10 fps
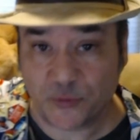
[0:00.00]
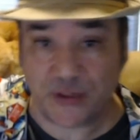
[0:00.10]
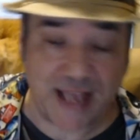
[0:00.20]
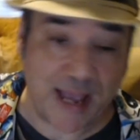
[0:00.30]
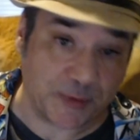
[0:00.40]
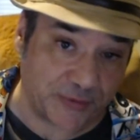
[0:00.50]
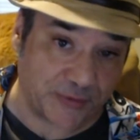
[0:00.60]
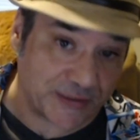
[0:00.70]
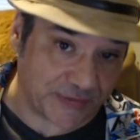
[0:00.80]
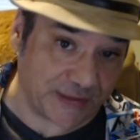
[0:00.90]
what had happened,
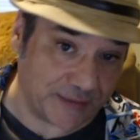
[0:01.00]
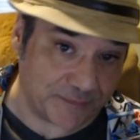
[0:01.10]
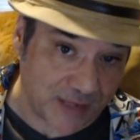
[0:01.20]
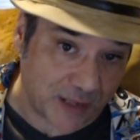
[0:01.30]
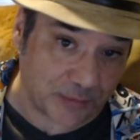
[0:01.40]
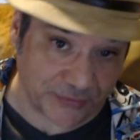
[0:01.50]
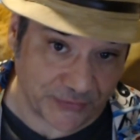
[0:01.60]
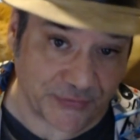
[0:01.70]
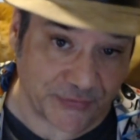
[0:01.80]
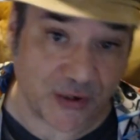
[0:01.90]
plus the
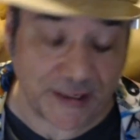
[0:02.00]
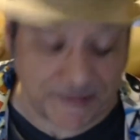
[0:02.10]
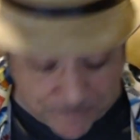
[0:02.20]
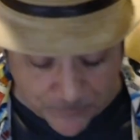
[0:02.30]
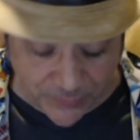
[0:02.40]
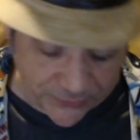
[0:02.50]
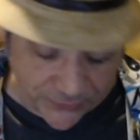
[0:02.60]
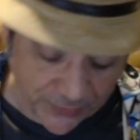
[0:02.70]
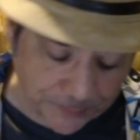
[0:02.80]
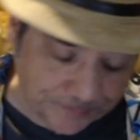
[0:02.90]
Eblises saw it.
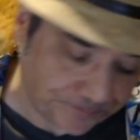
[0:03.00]
So